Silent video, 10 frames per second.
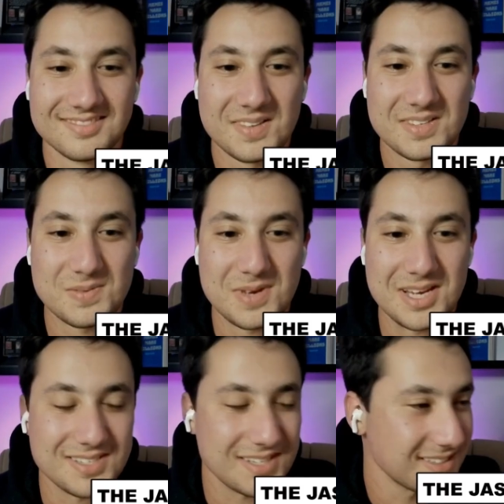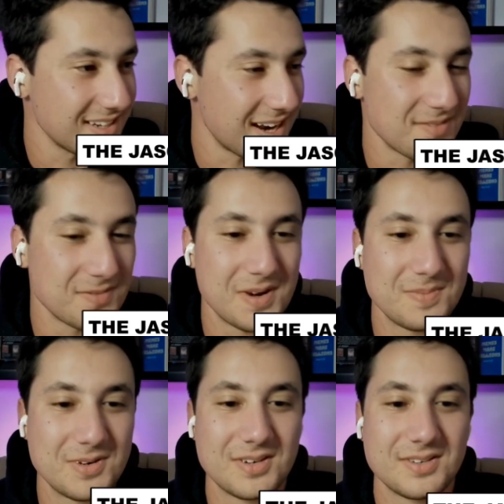It's amazing. I
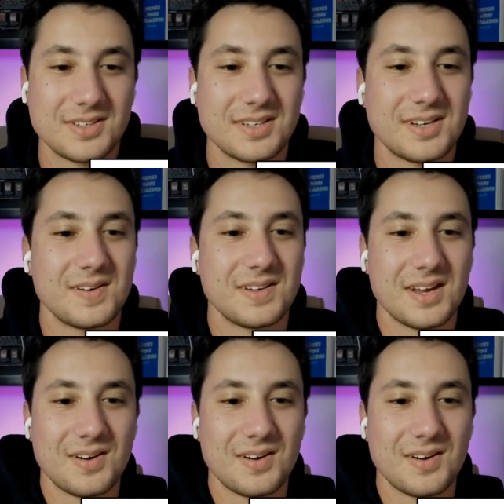remember hearing that